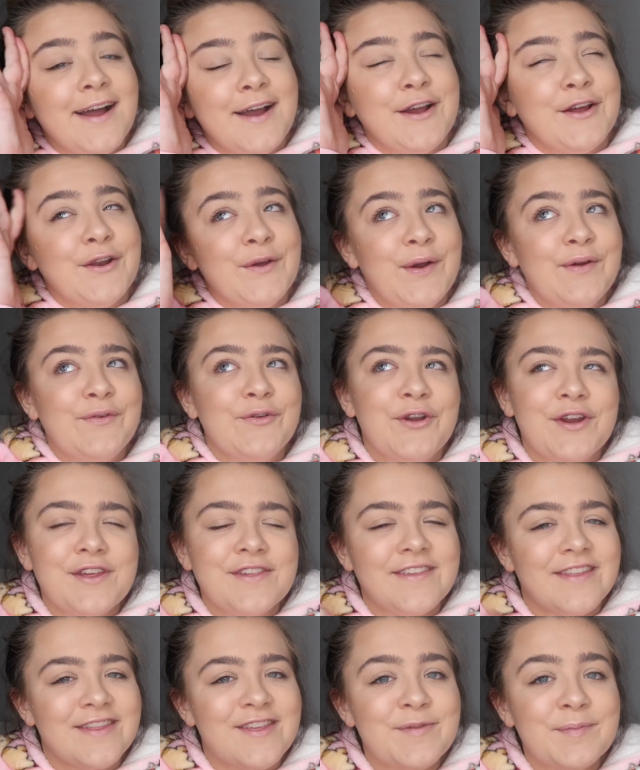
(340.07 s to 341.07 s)
I know I've already
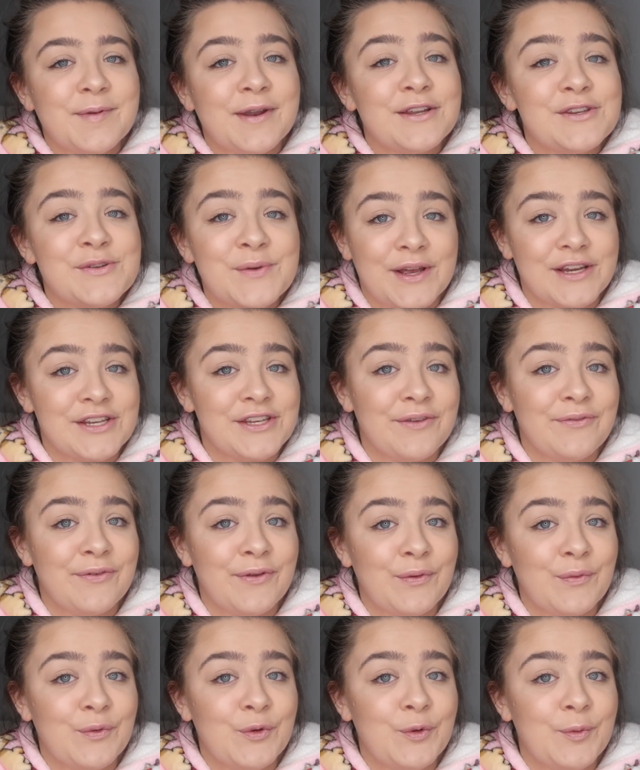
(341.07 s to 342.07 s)
said this, but I do actually
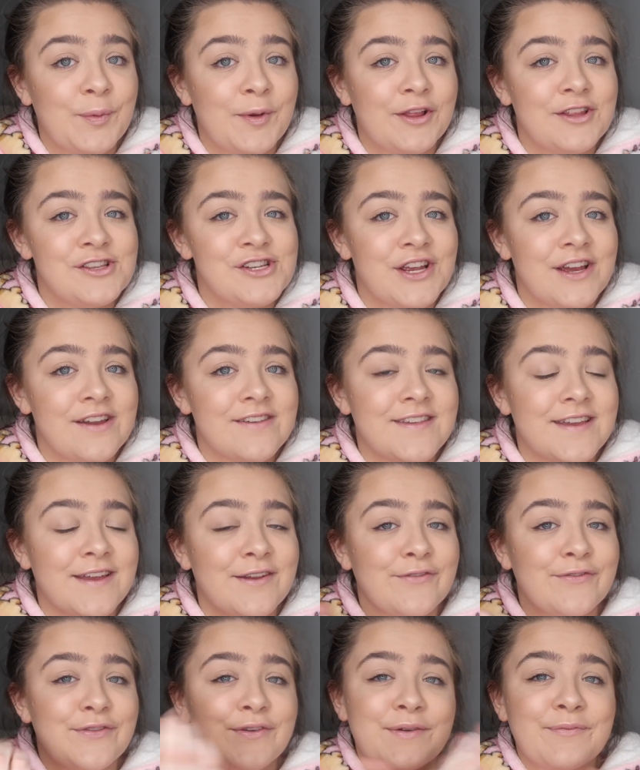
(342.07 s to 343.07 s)
really want to apologise
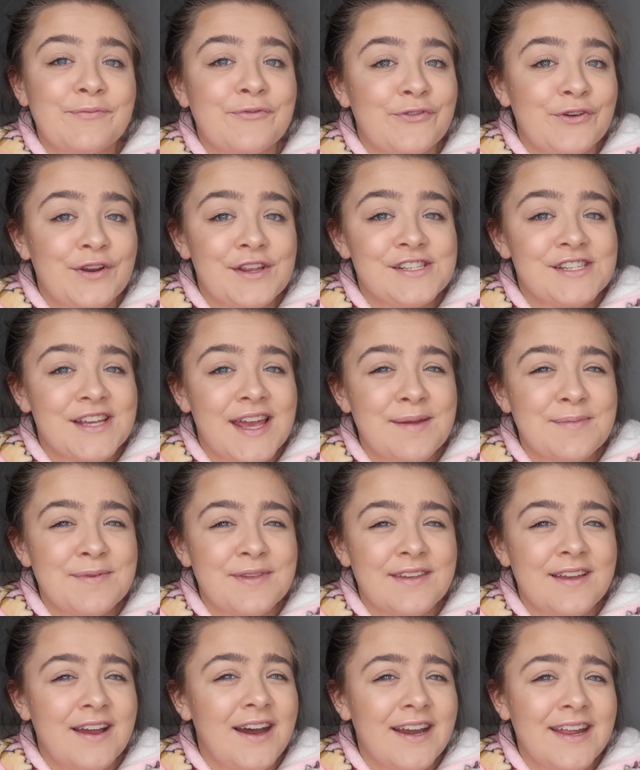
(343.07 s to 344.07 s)
if the footage
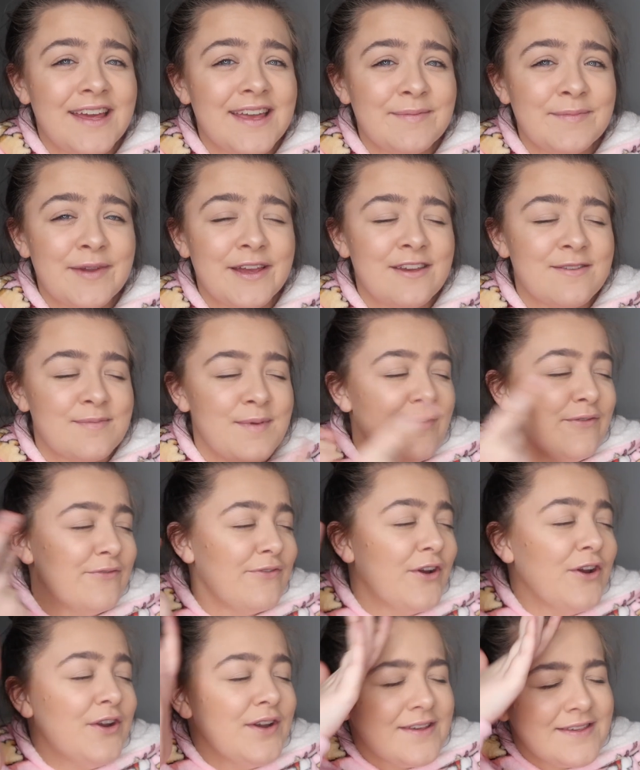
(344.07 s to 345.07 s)
keeps cutting because my
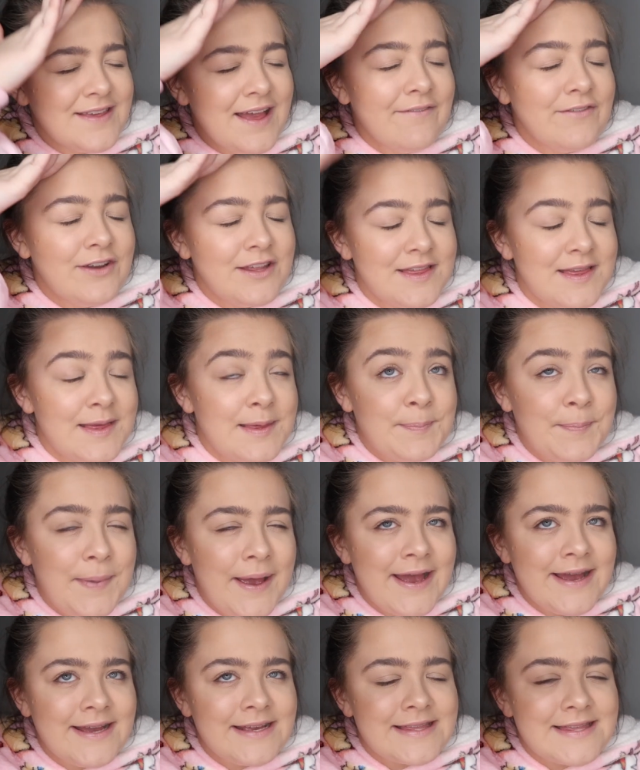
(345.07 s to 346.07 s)
phone is having a
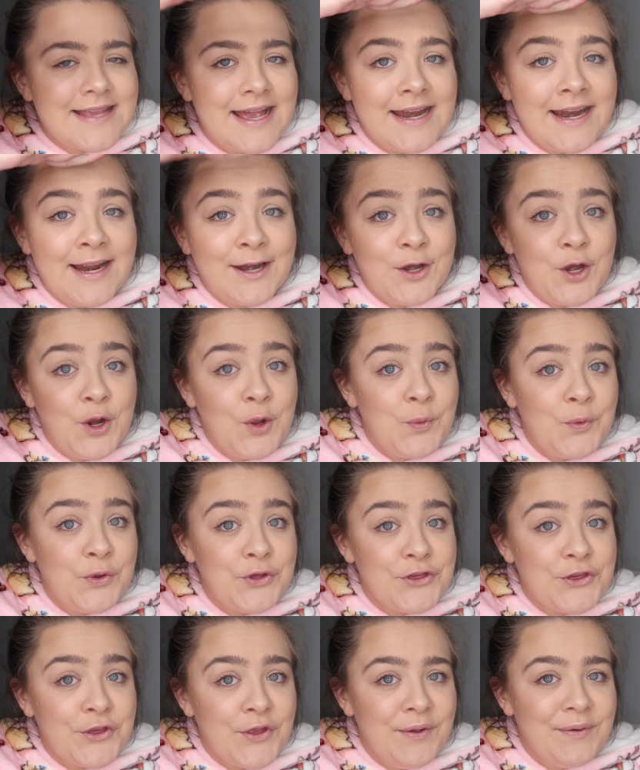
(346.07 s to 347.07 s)
spaz and I don't know
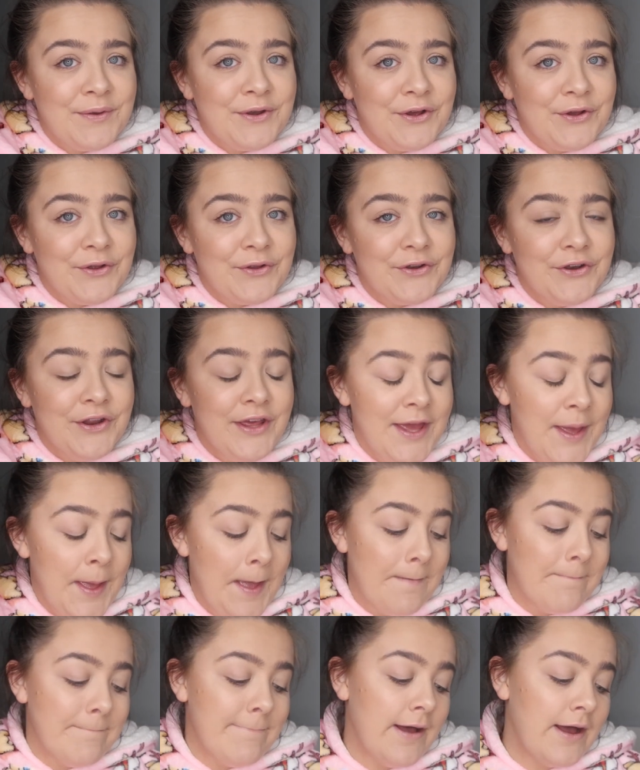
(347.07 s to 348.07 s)
what's going on.
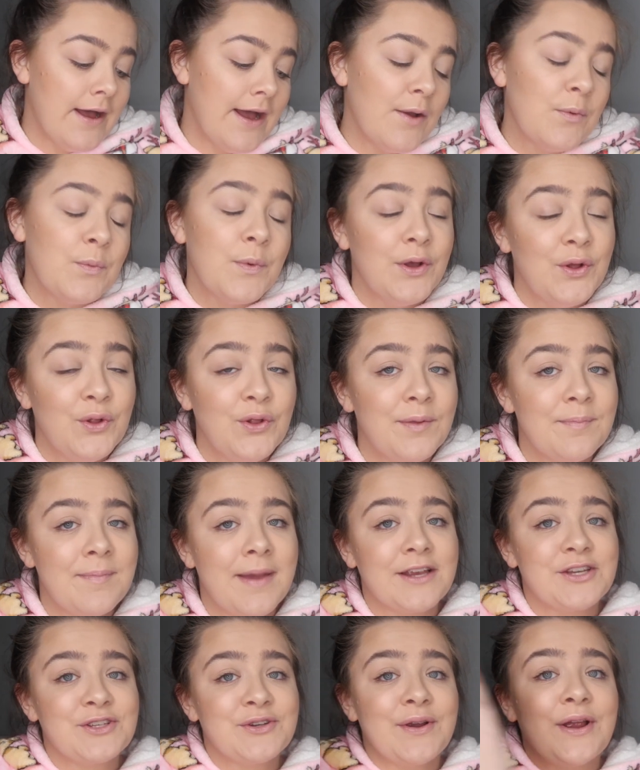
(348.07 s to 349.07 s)
But I will
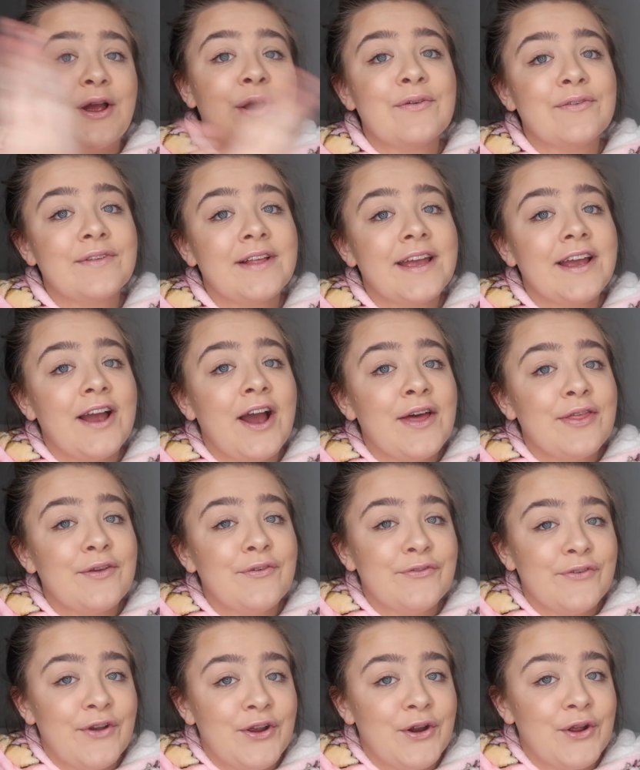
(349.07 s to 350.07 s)
make sure I overlay either
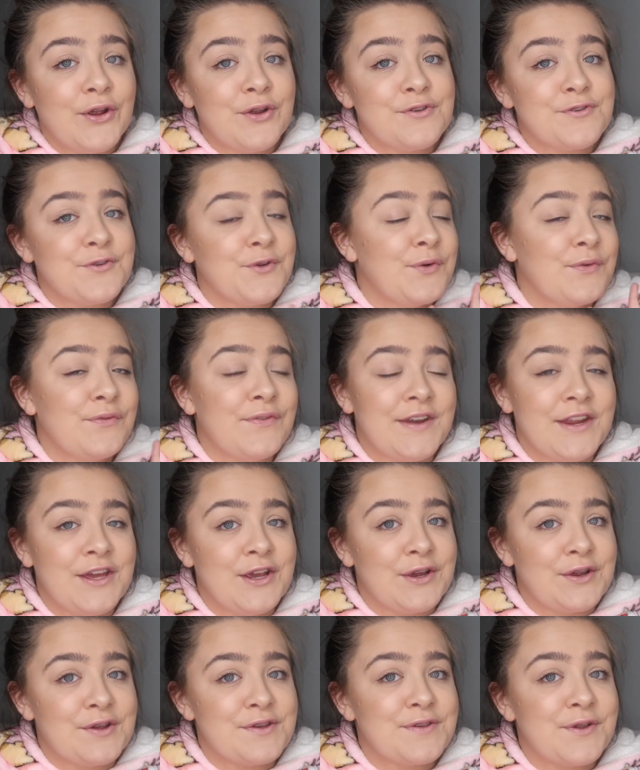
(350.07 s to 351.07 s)
photos or
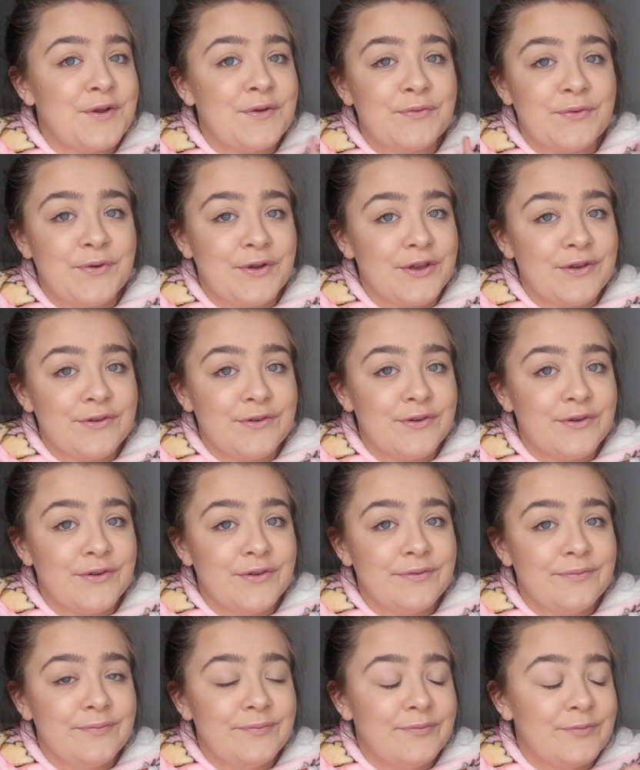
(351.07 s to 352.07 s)
videos of
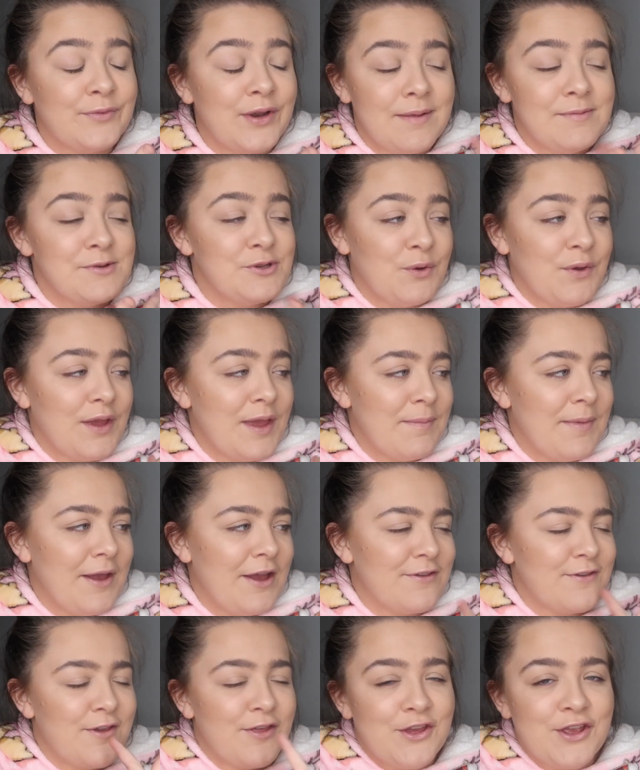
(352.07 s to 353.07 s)
what I'm talking
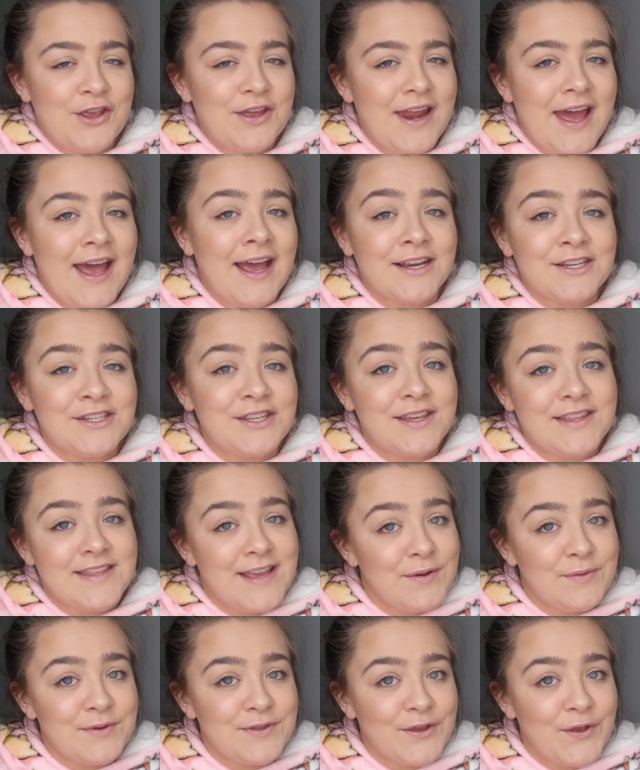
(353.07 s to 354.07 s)
about so that you can actually
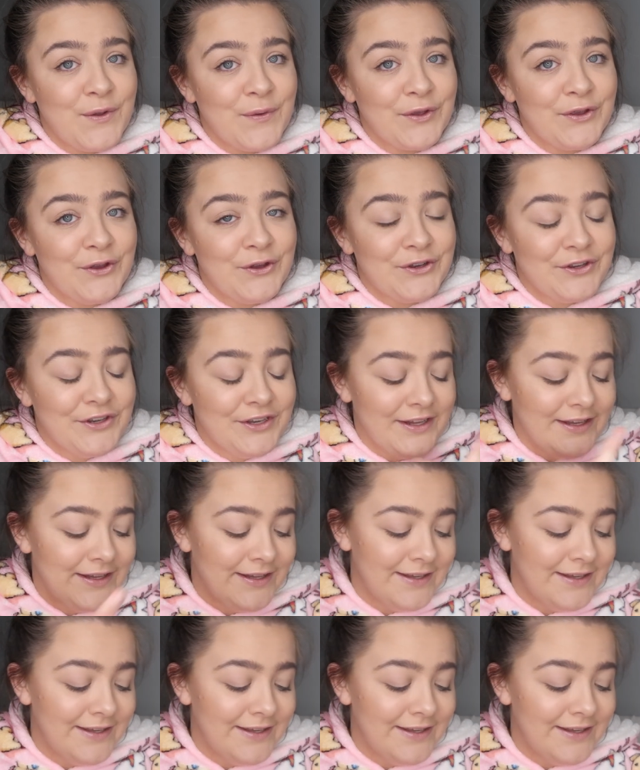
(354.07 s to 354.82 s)
see what's going on.